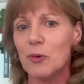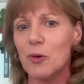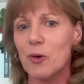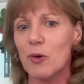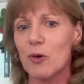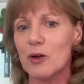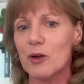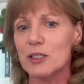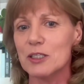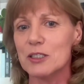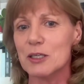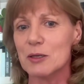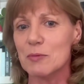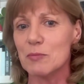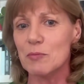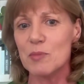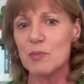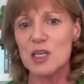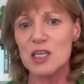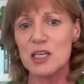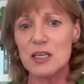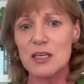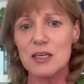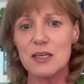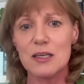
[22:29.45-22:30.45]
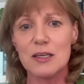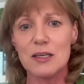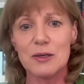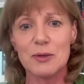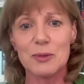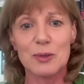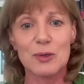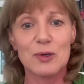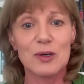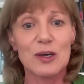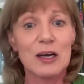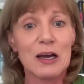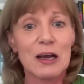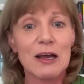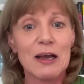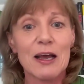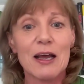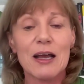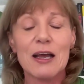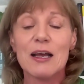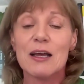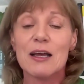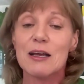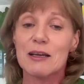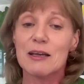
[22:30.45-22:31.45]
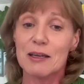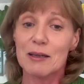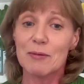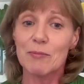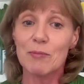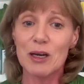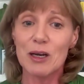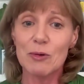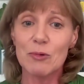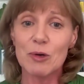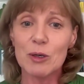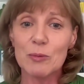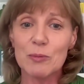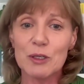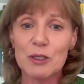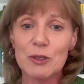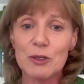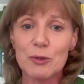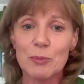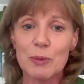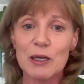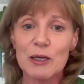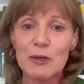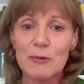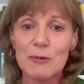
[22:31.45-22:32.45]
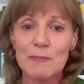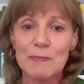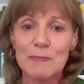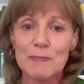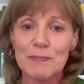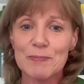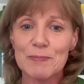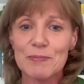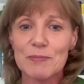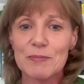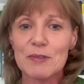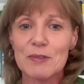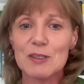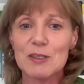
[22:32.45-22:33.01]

Or is it me? Or it might well be your pill.